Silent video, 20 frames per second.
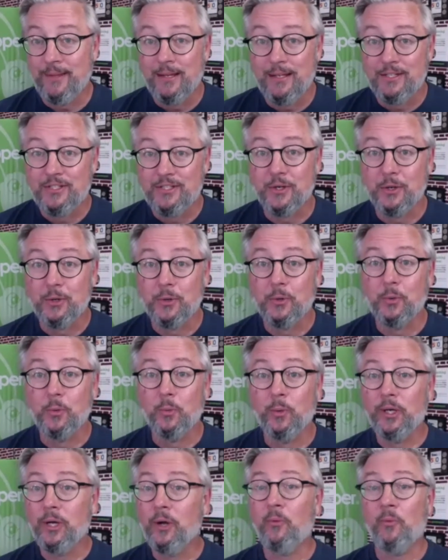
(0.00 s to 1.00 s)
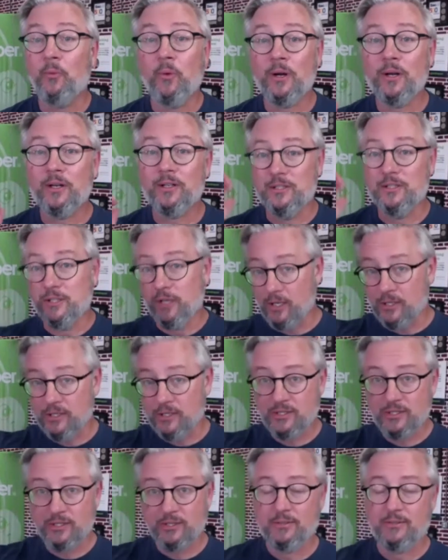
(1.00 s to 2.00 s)
So we don't want to
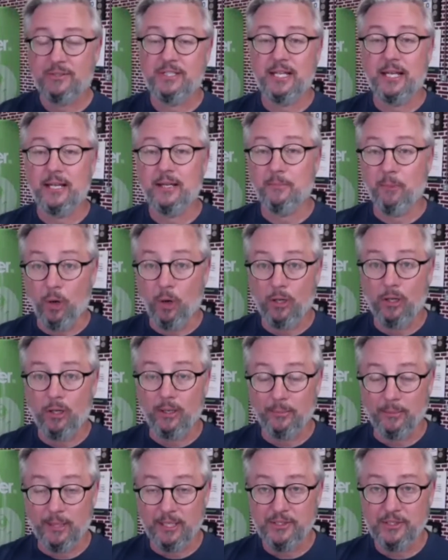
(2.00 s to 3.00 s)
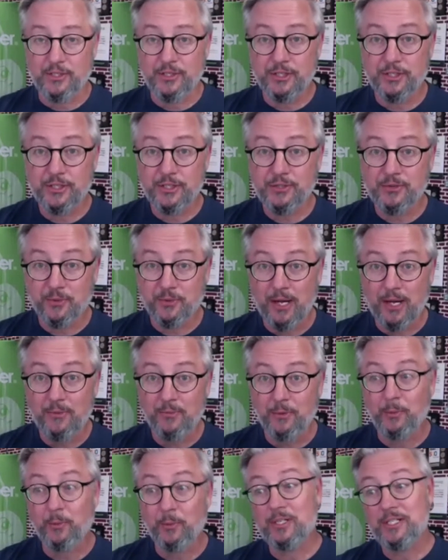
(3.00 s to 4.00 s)
just send marketing messages, right?
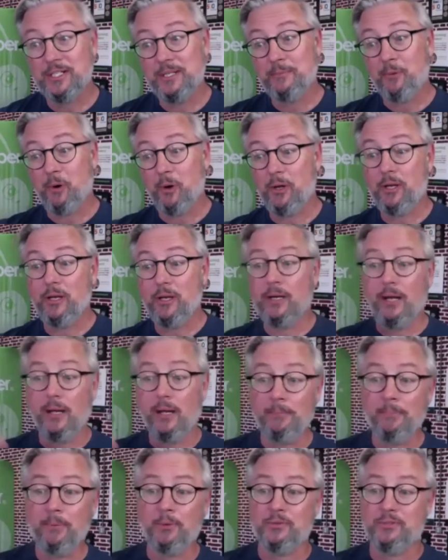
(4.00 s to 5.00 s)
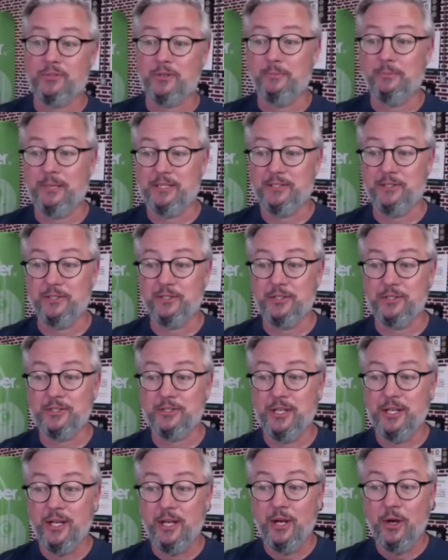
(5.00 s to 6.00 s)
We want to send marketing and personal messages.
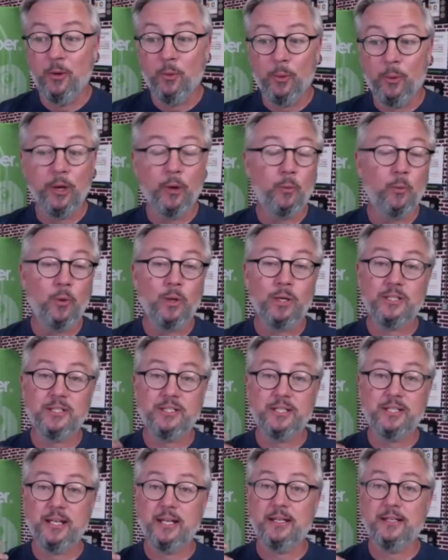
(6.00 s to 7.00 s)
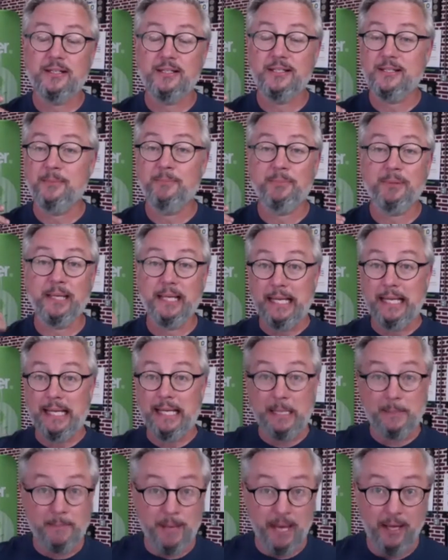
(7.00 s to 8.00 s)
We don't want to send simply
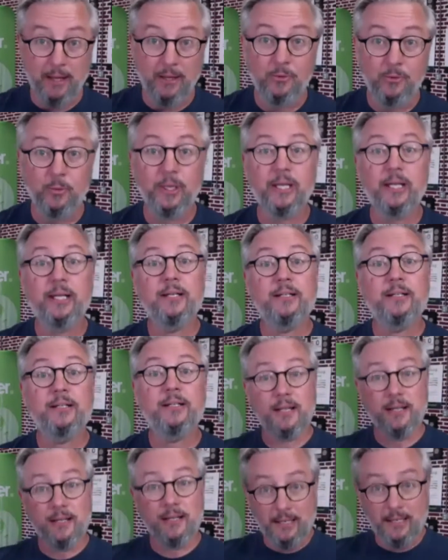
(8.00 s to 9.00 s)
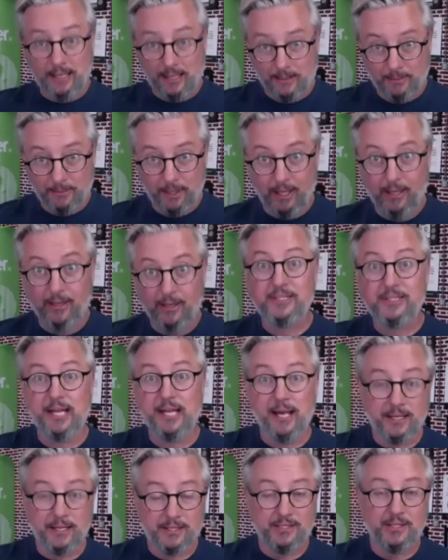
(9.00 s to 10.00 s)
email. We need to send email,
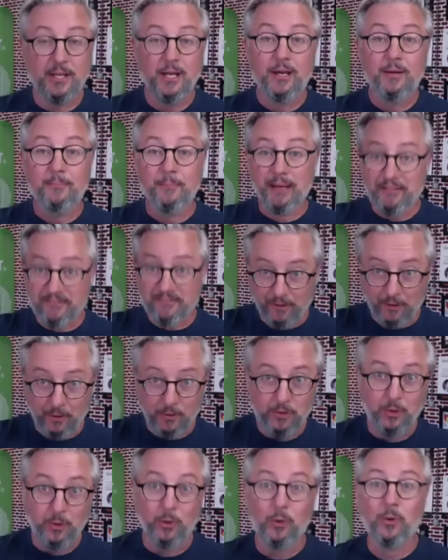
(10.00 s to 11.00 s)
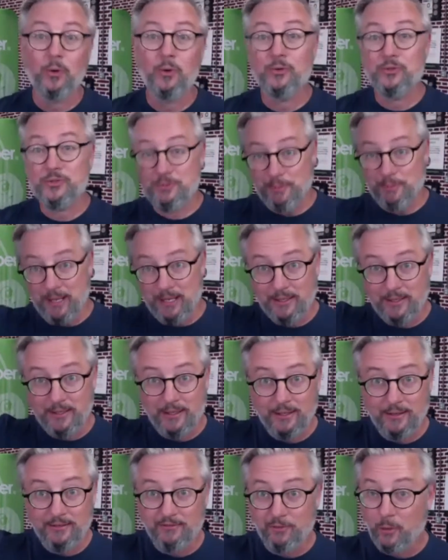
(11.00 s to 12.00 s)
text, make phone calls, make
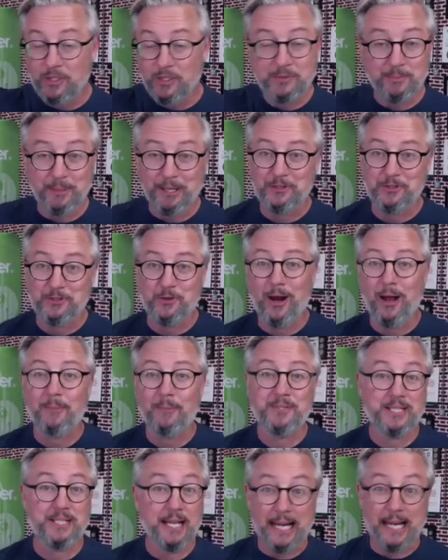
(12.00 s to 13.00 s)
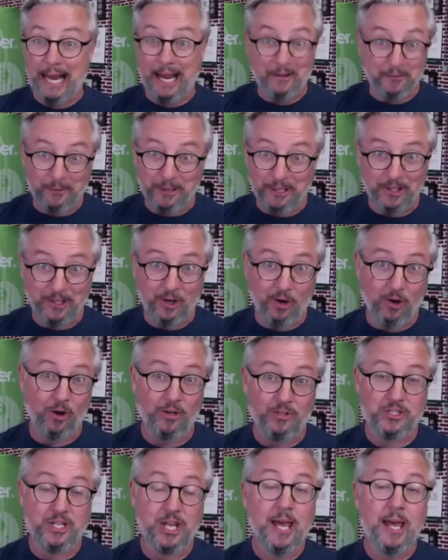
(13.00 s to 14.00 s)
uh, voicemail drops, send handwritten cards.